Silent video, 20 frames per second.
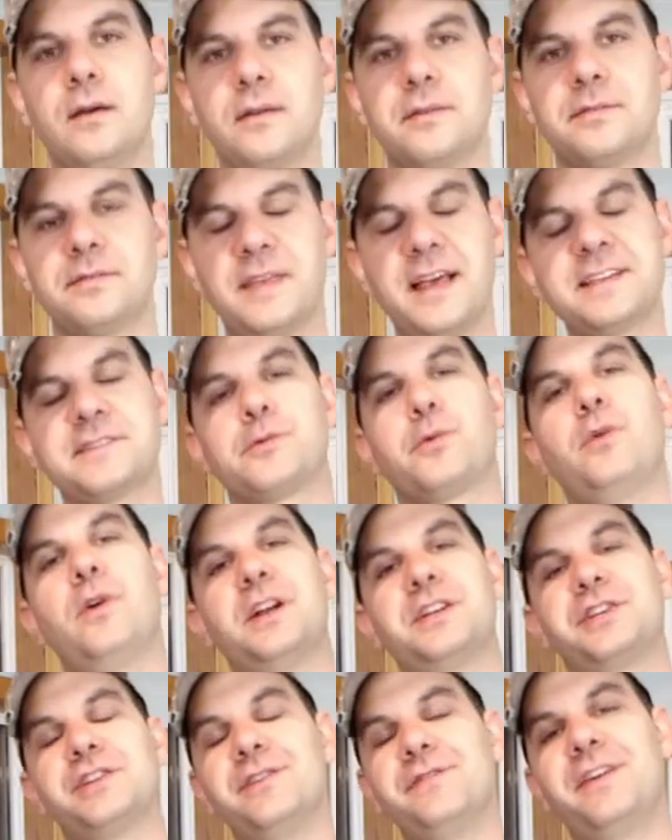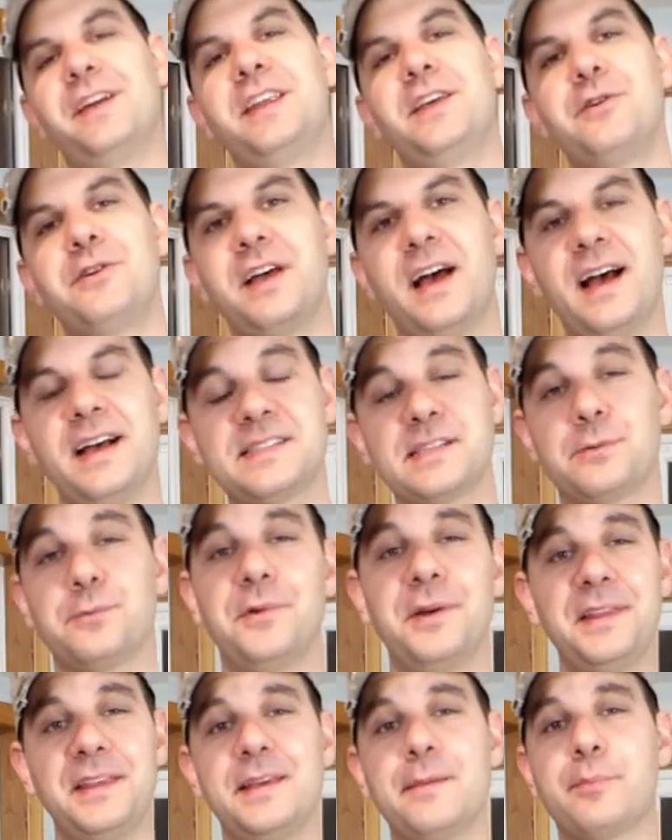Thanks for watching the video, guys. I
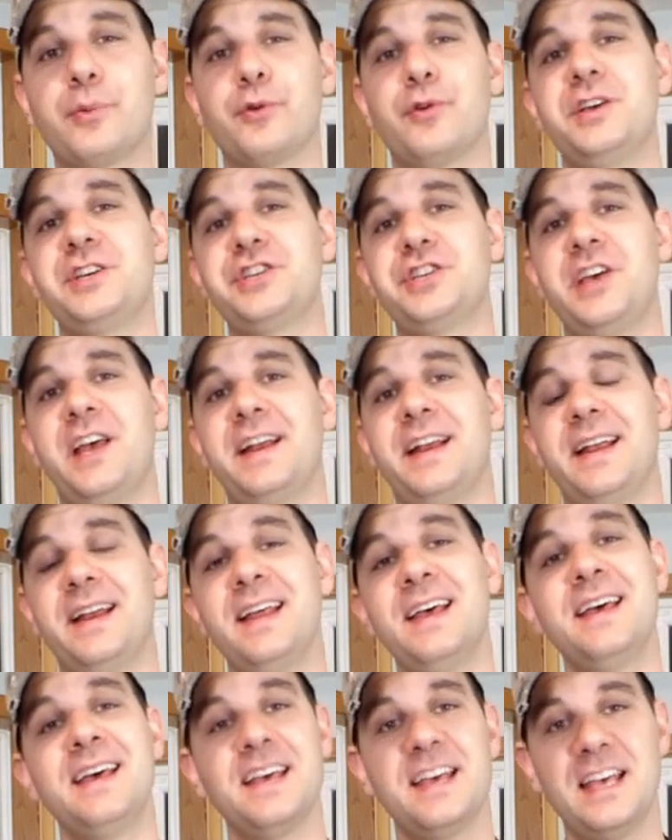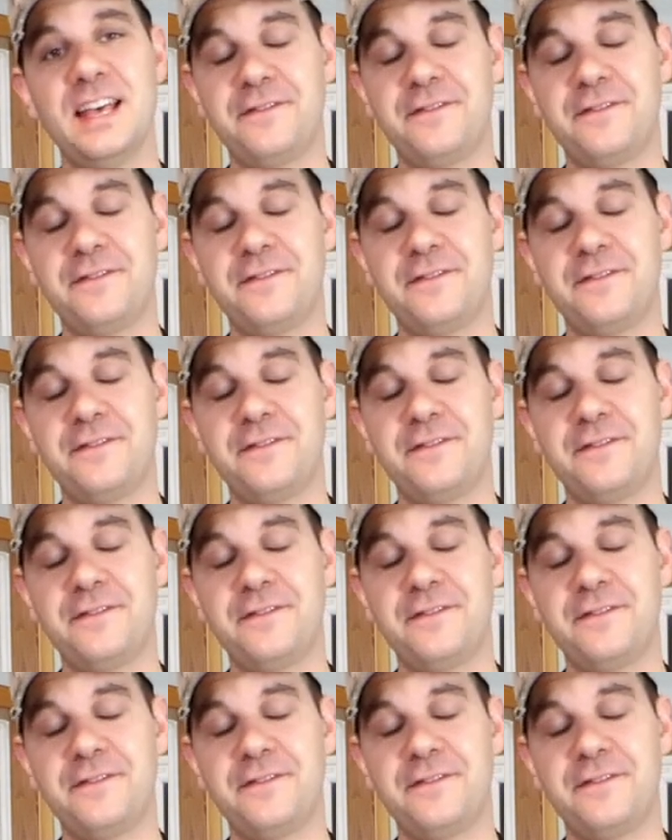really appreciate it.